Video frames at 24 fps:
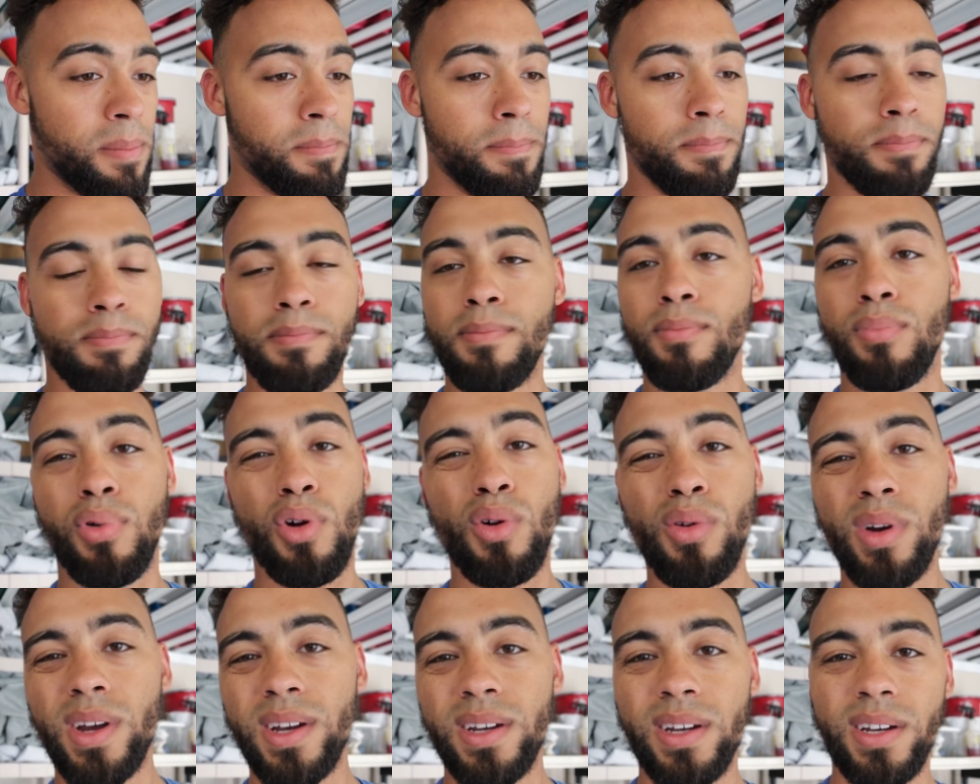I
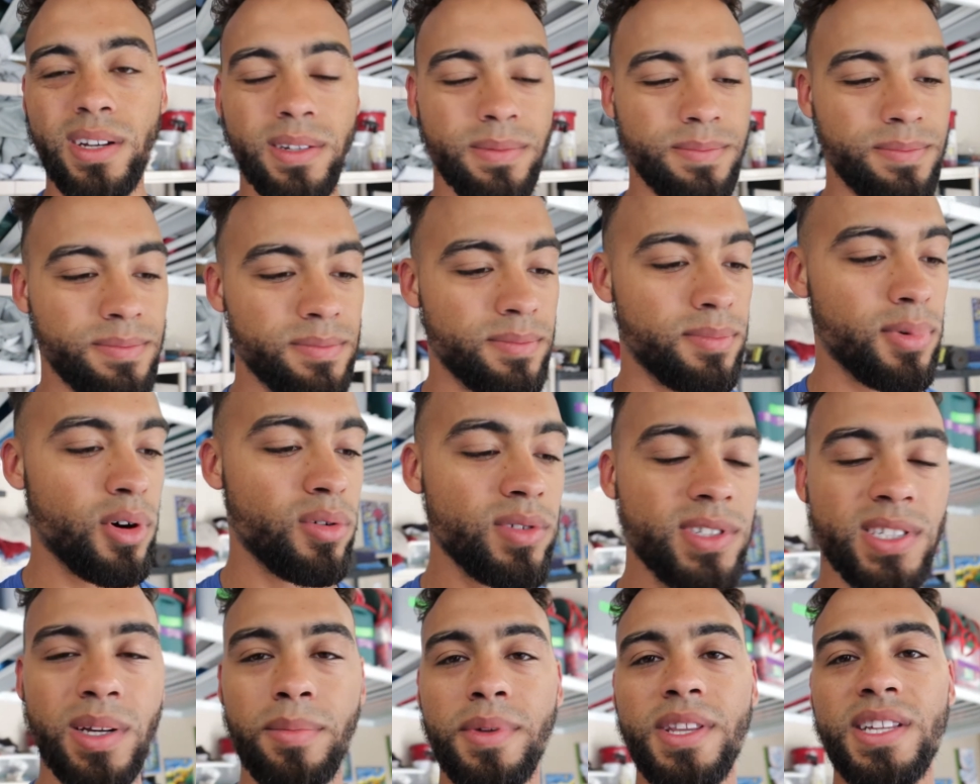broke
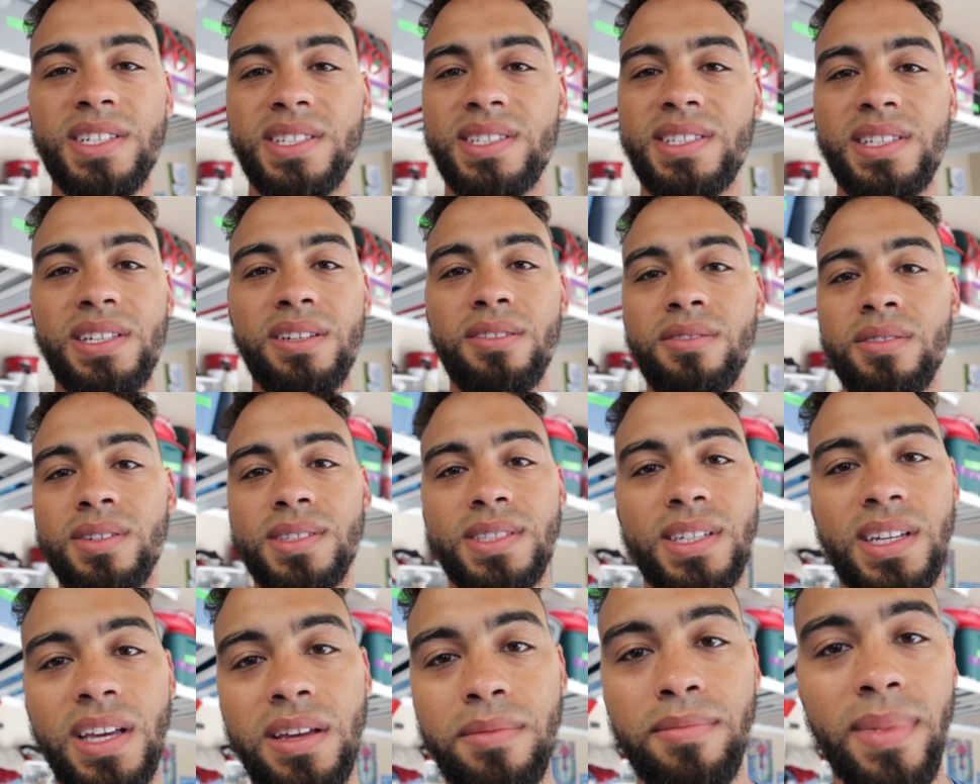some of the
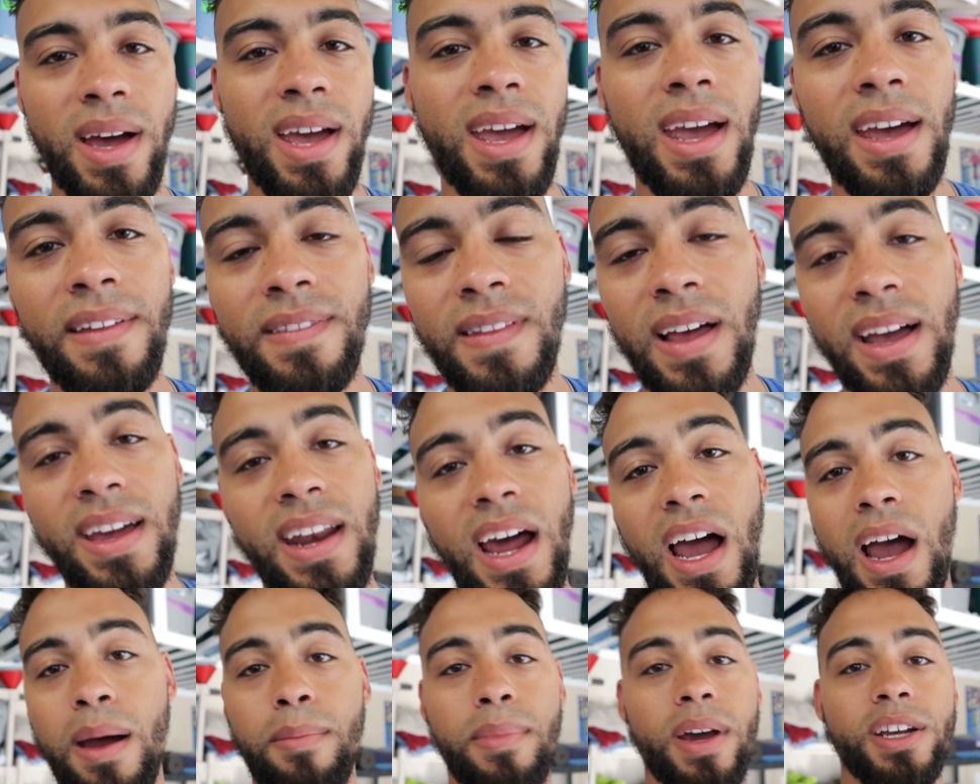seals in my
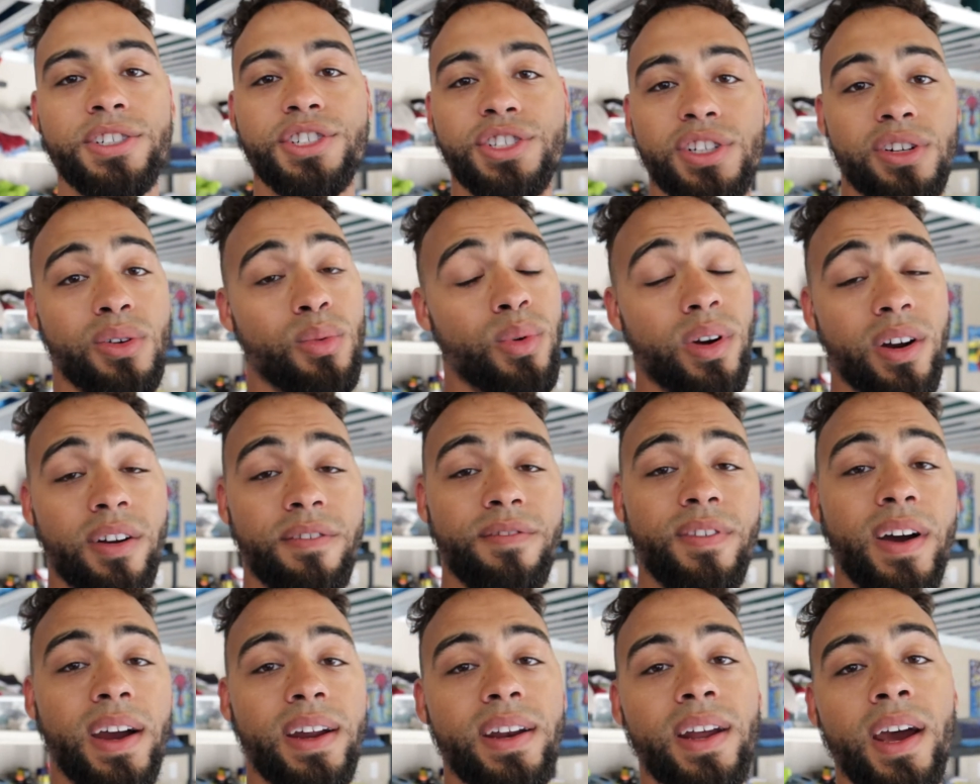headlight. I'm not sure. We're gonna
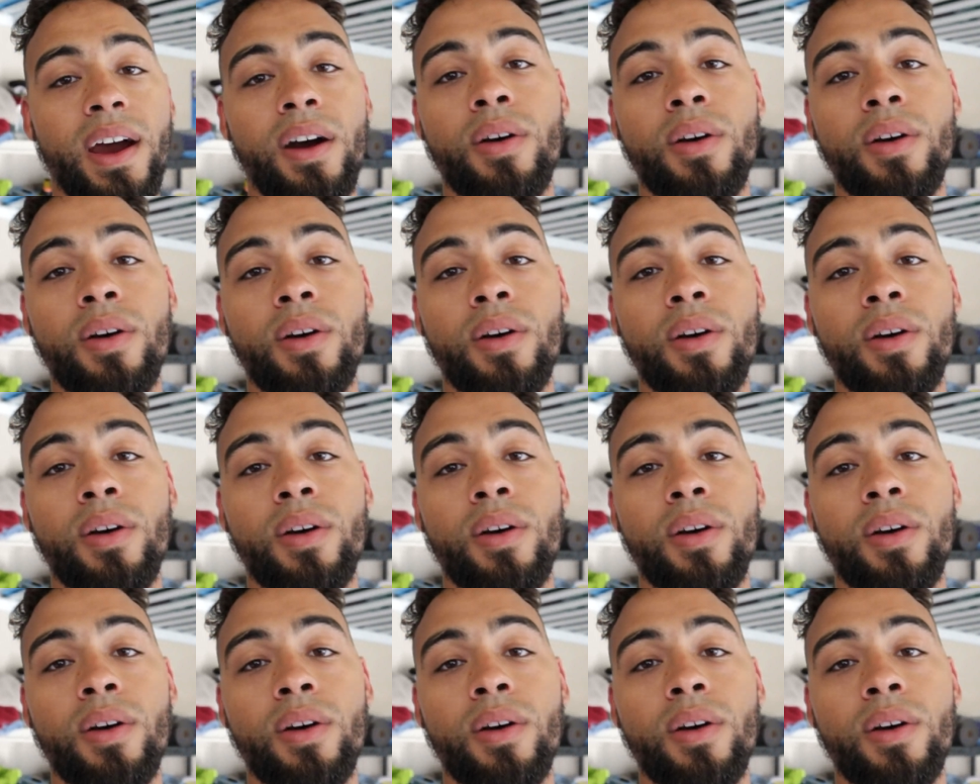find